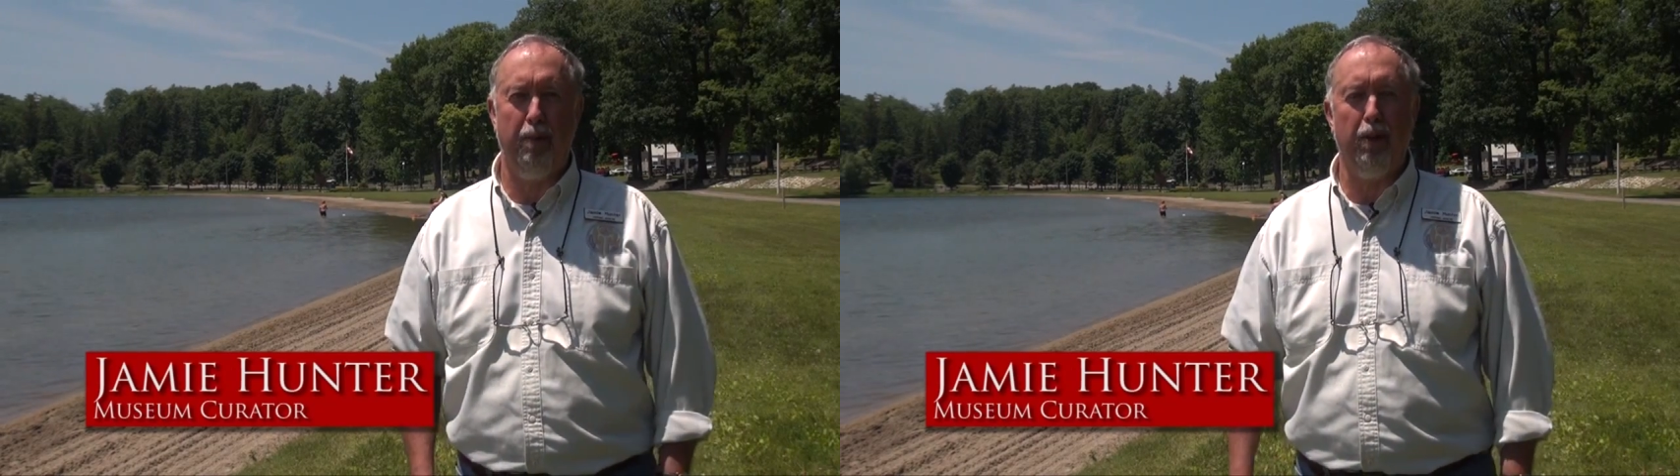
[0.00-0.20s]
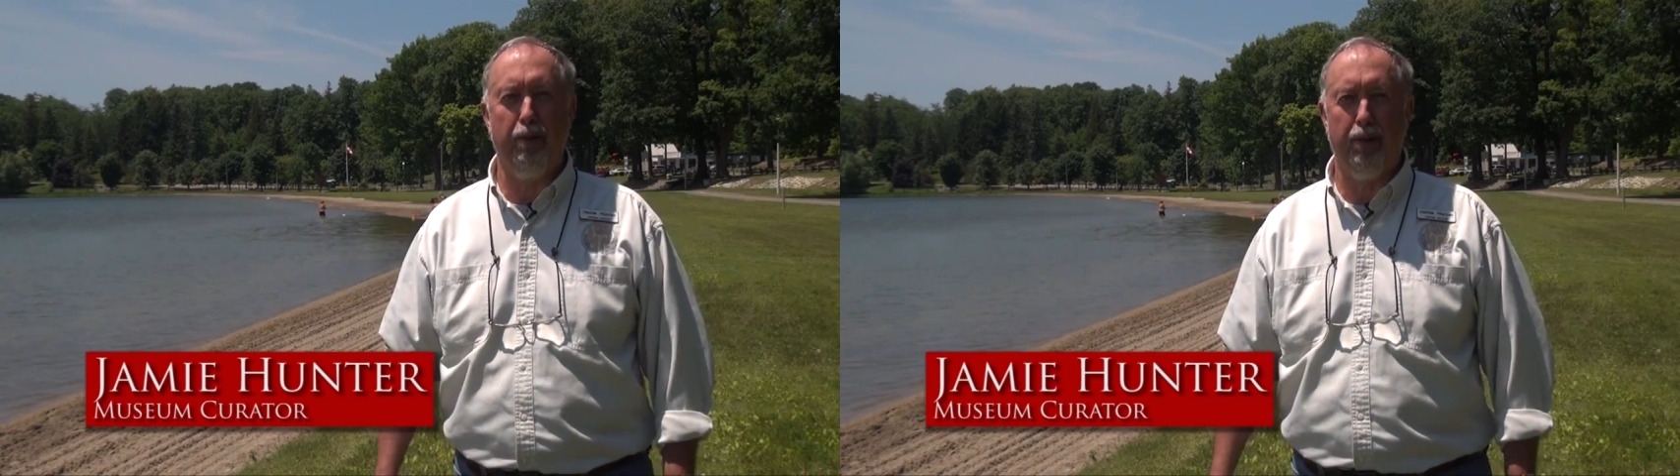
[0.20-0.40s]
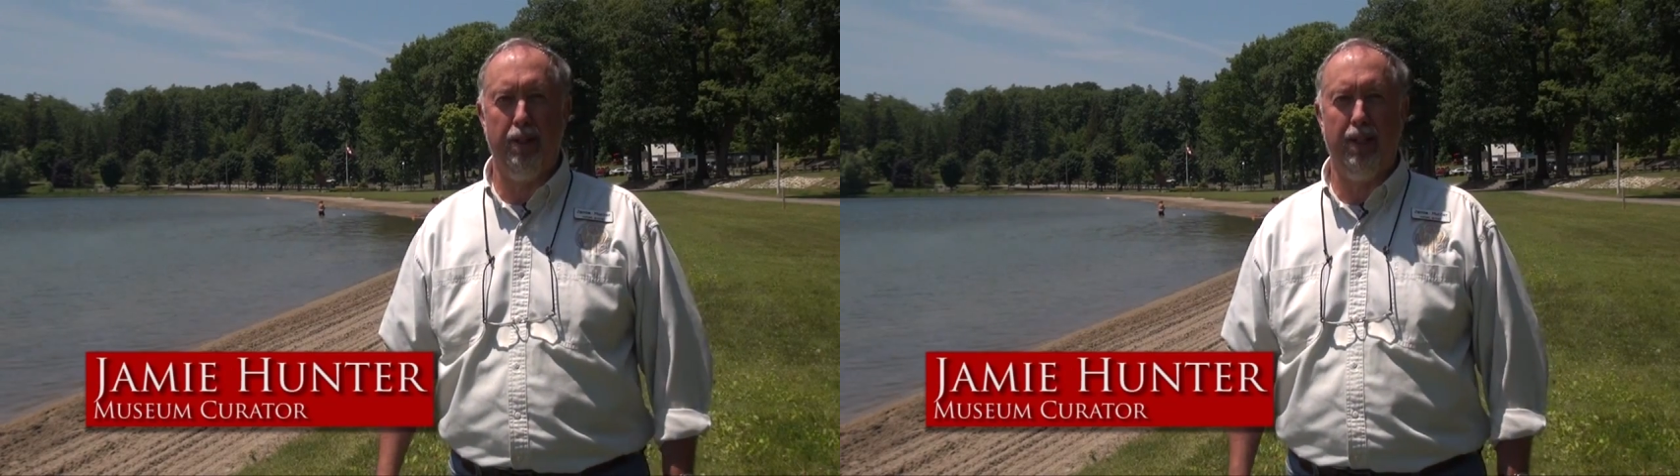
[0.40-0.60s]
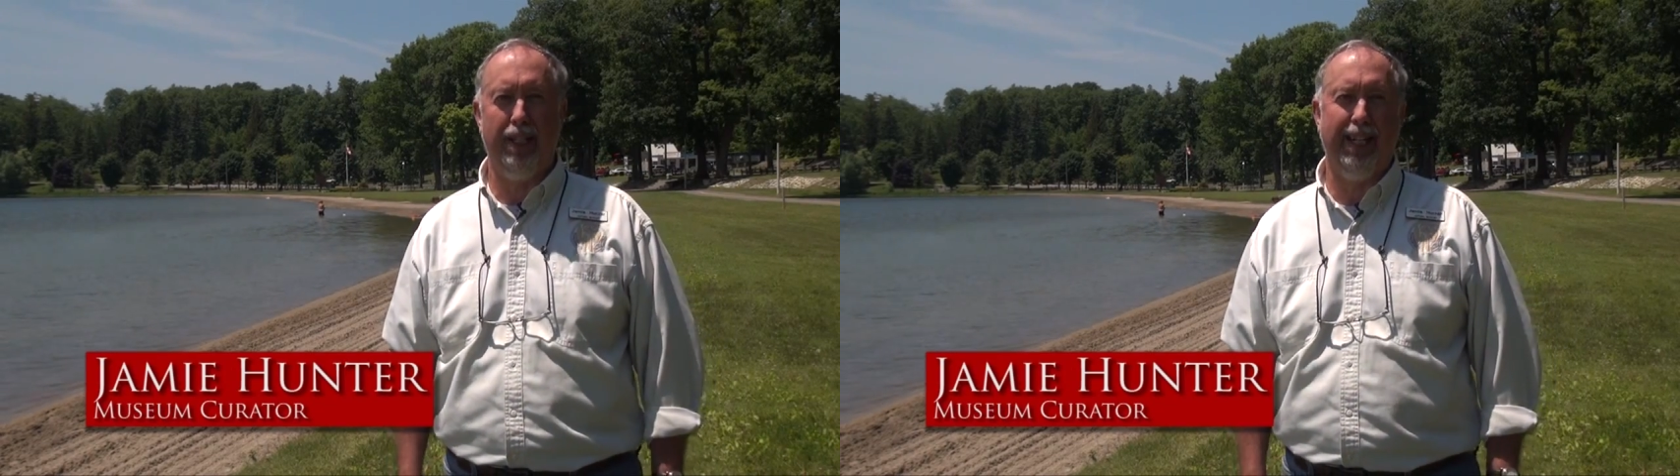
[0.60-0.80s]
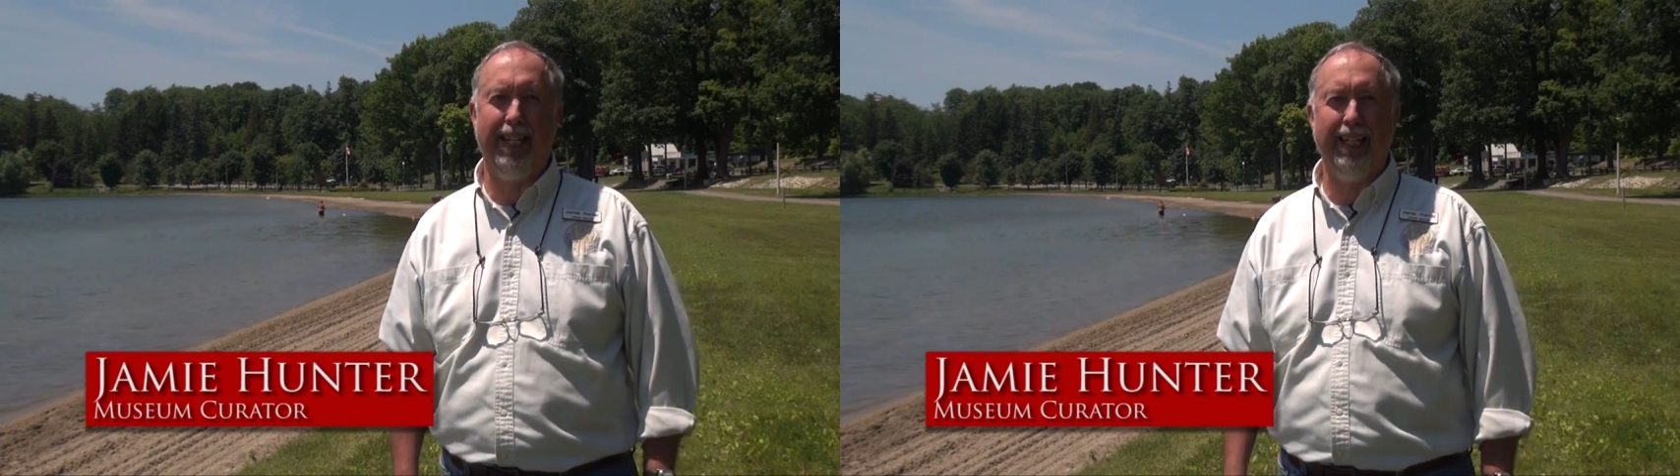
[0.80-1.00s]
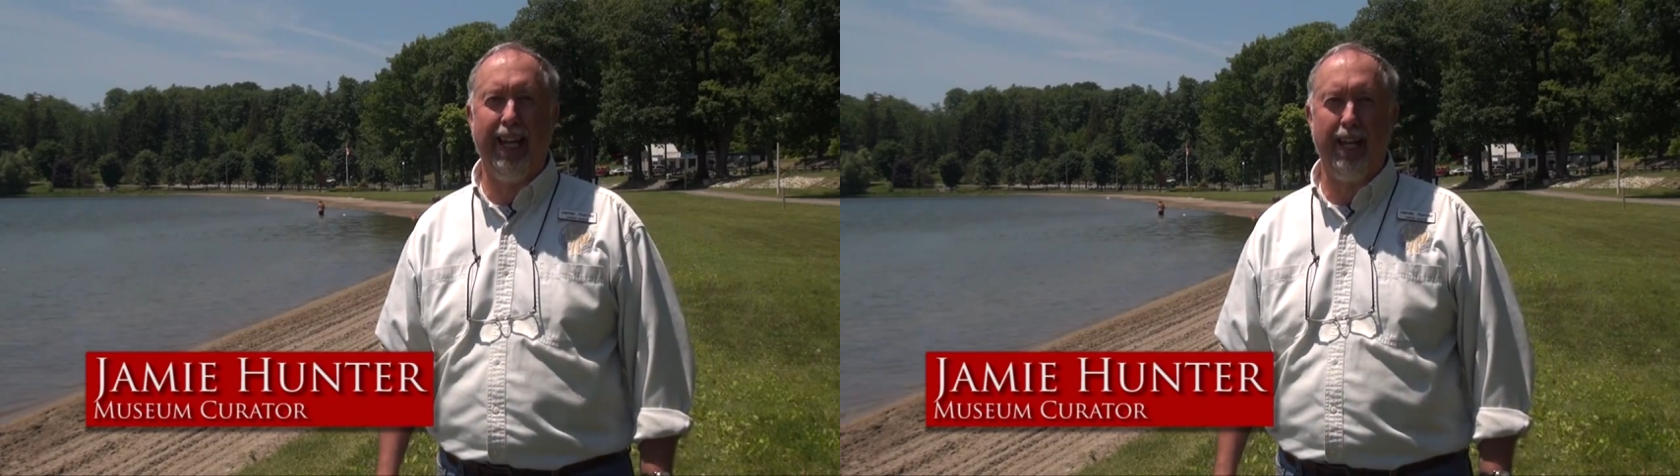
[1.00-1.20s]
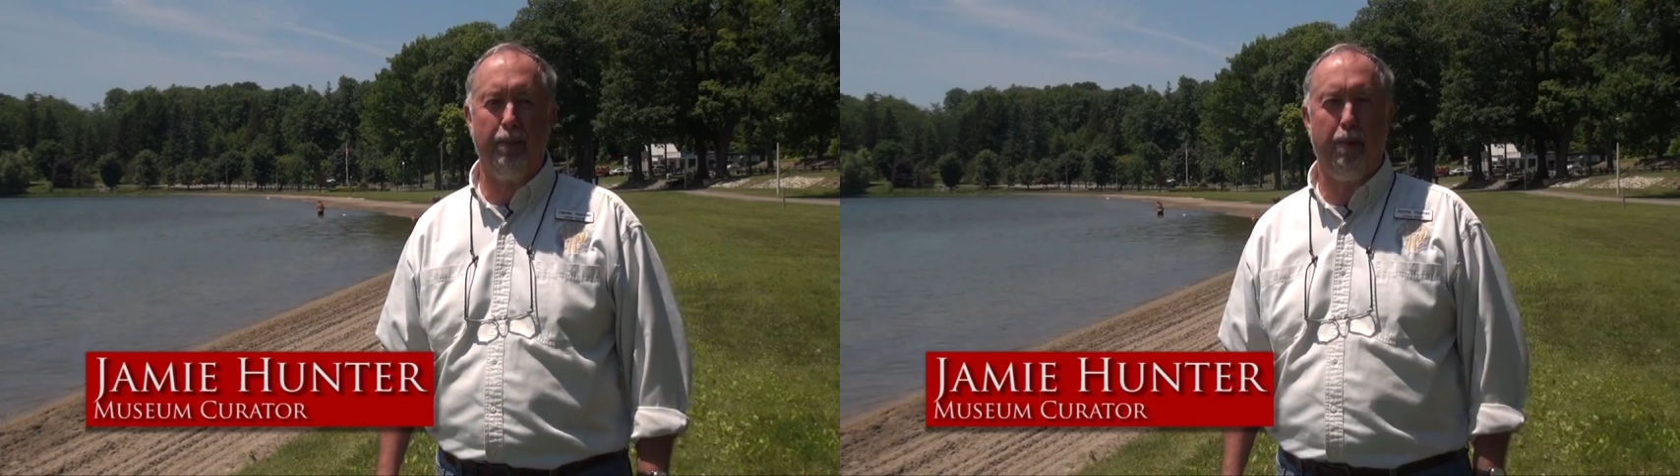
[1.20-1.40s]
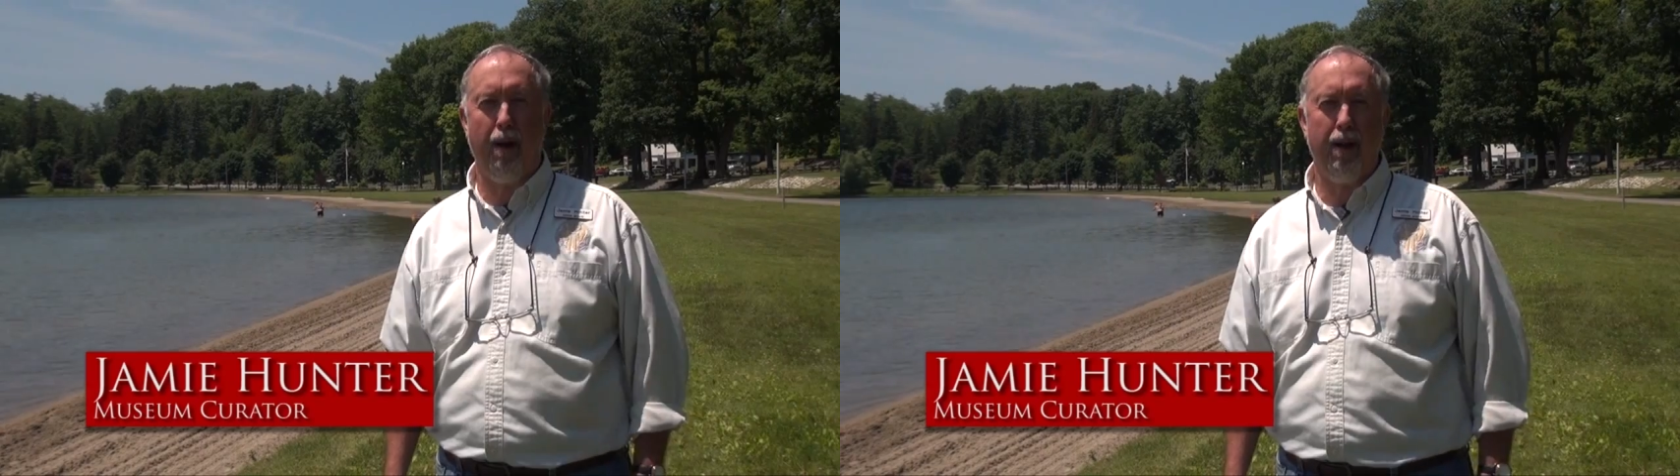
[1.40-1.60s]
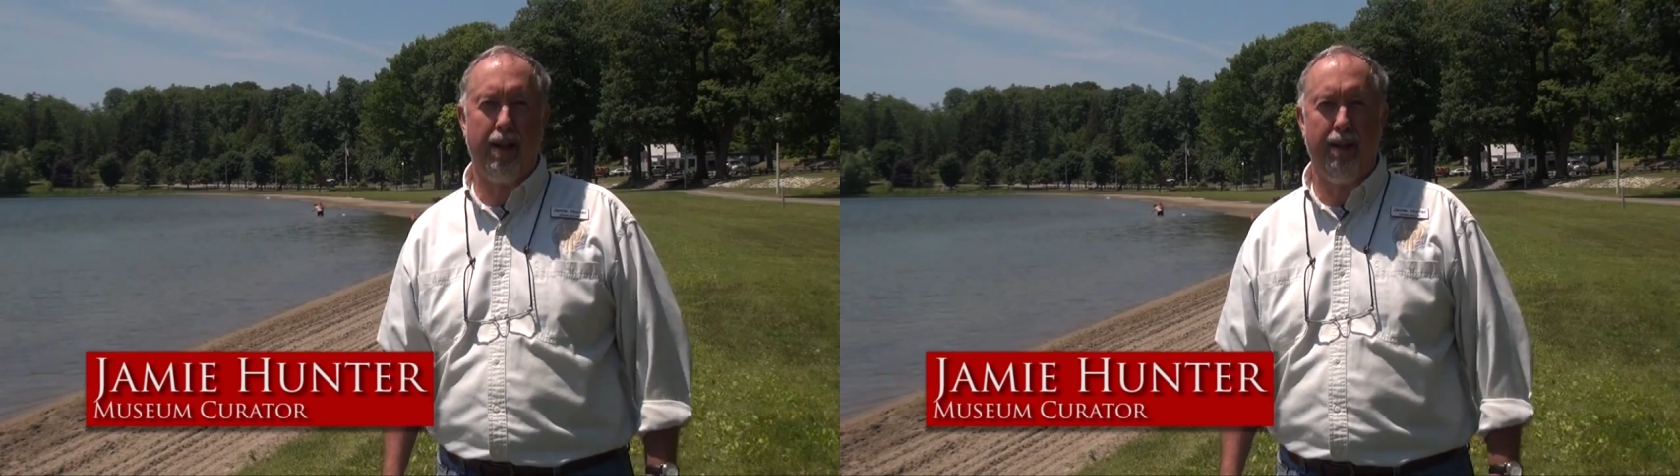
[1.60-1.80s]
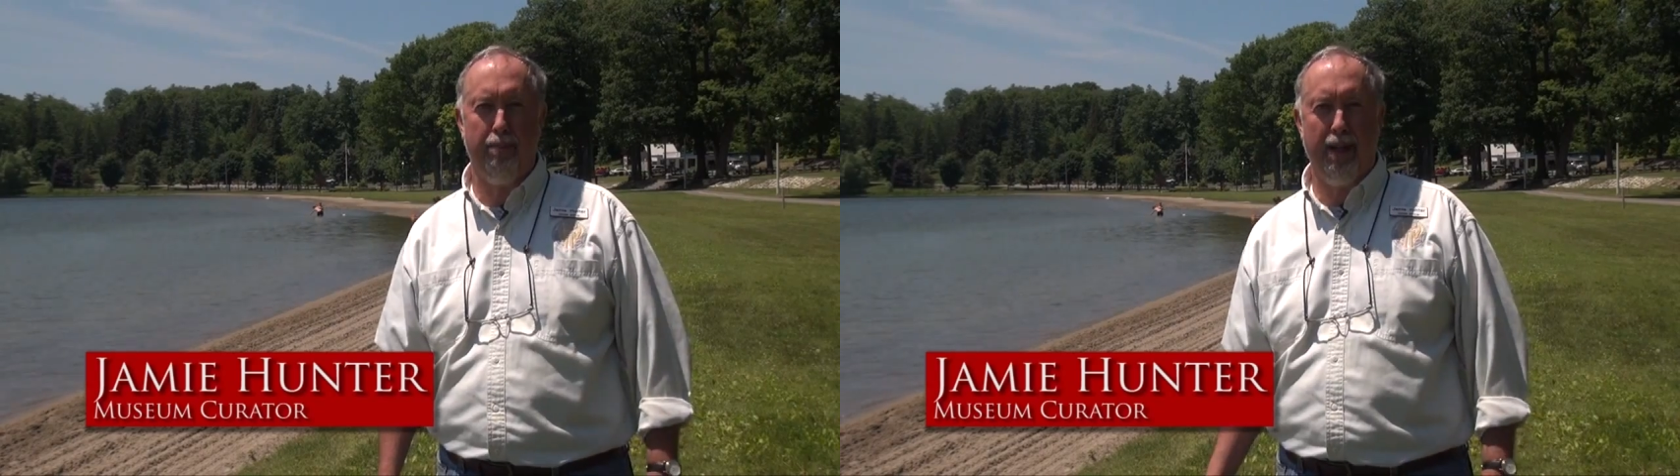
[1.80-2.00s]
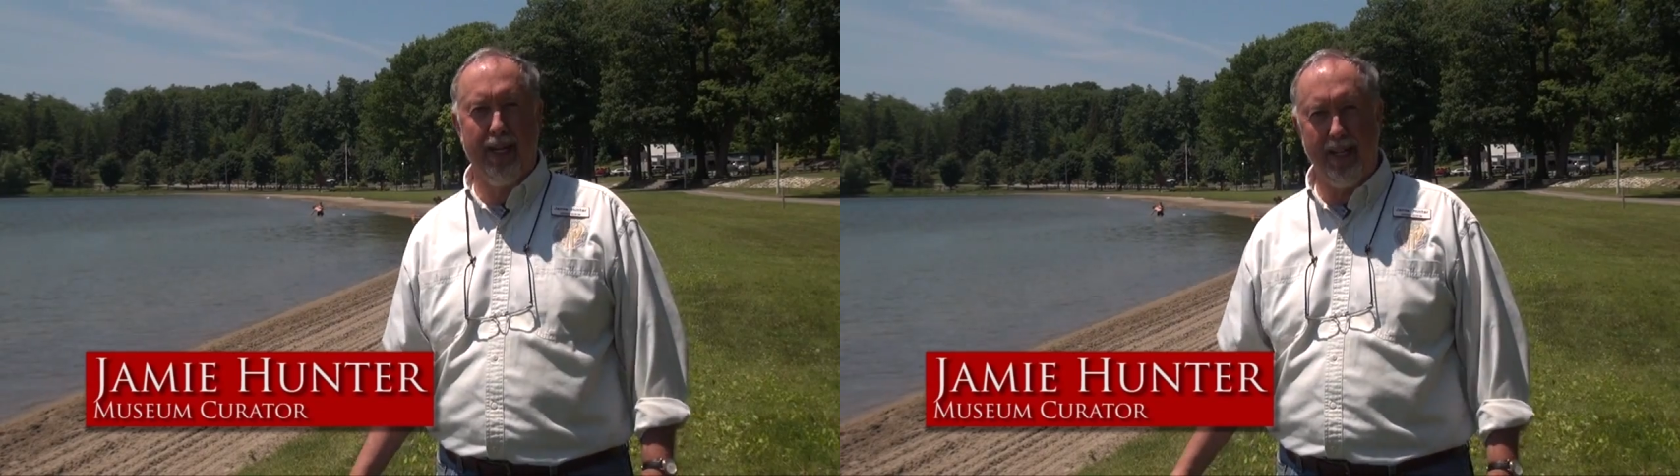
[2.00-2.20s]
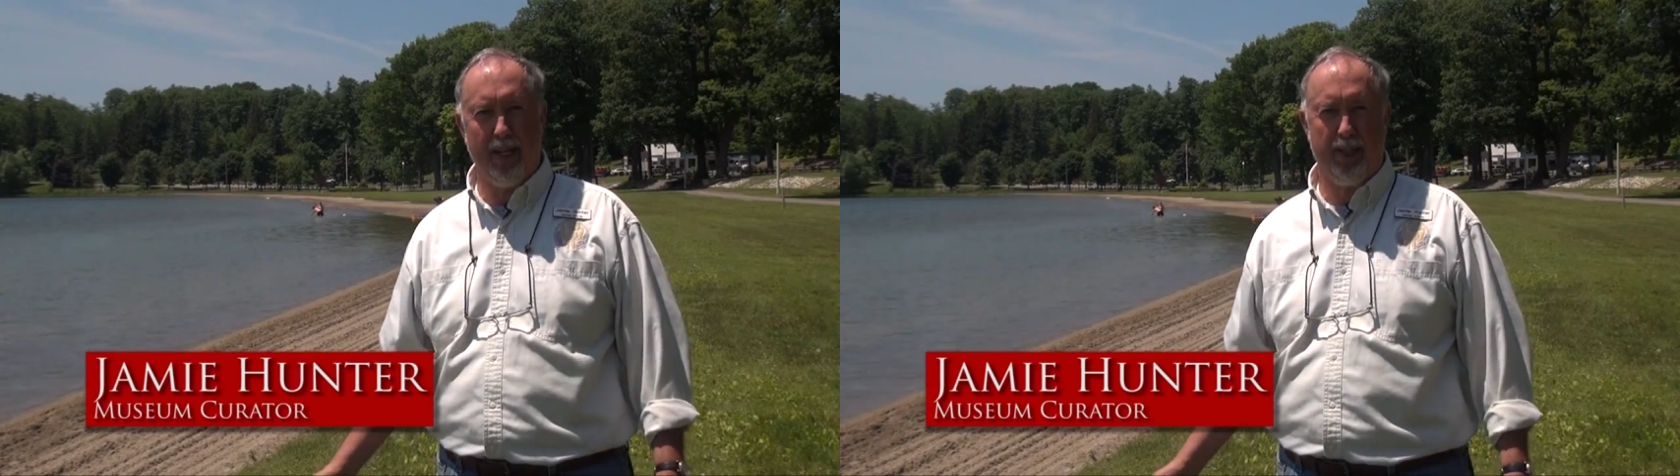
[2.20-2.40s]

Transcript: beautiful Little Lake Park in Midland,